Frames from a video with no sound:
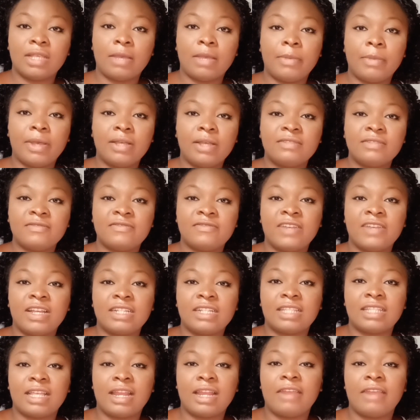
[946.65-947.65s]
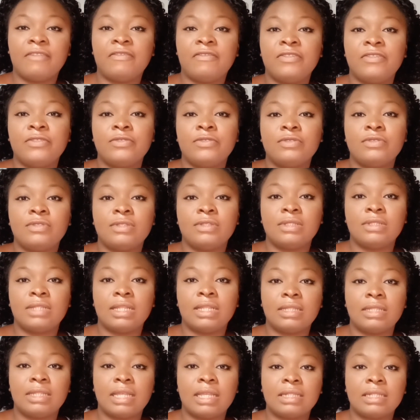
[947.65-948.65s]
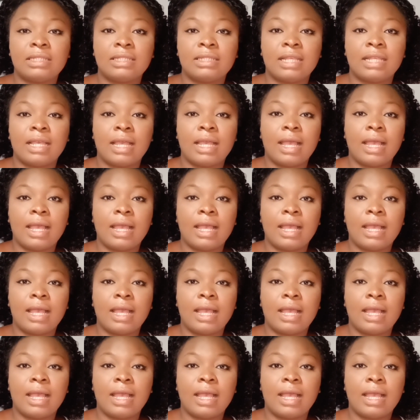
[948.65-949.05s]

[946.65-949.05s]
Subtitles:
about the fact that I feel that